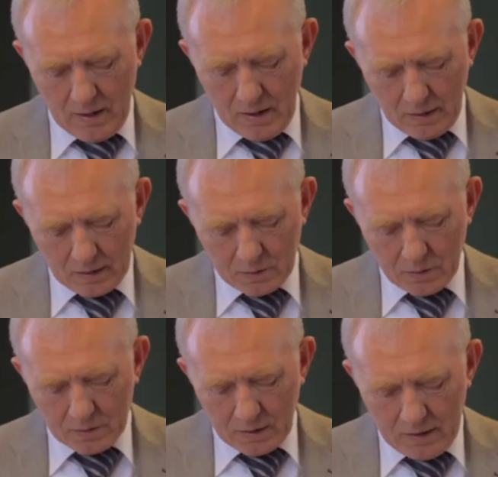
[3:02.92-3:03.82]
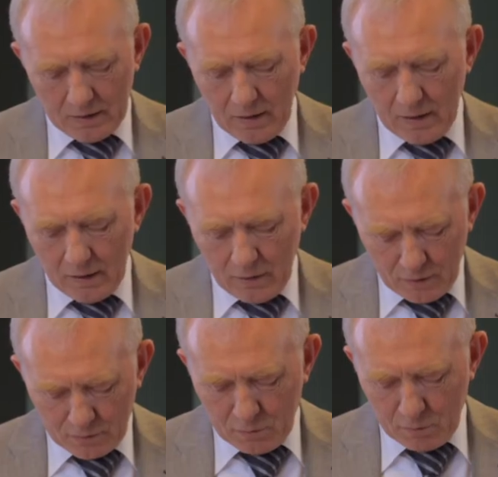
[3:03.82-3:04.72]
And I could read a
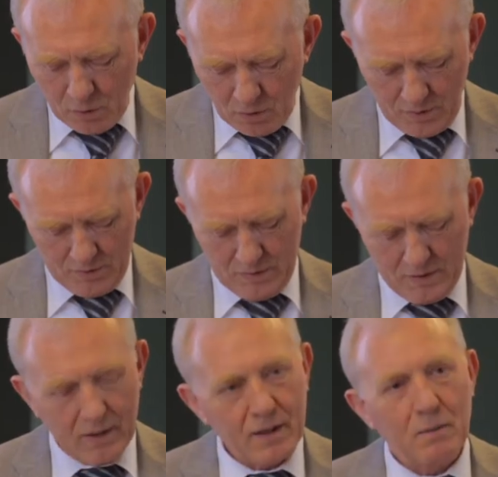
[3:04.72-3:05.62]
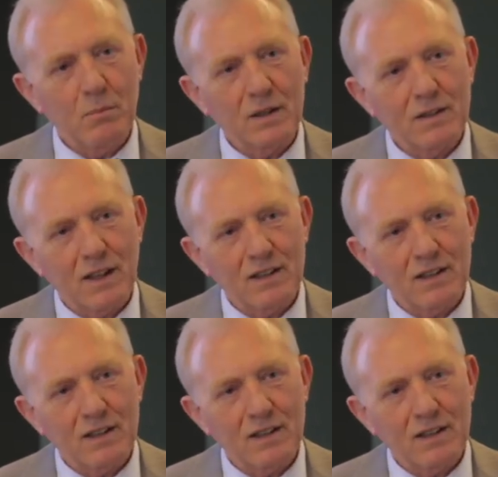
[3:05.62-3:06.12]
lot more, but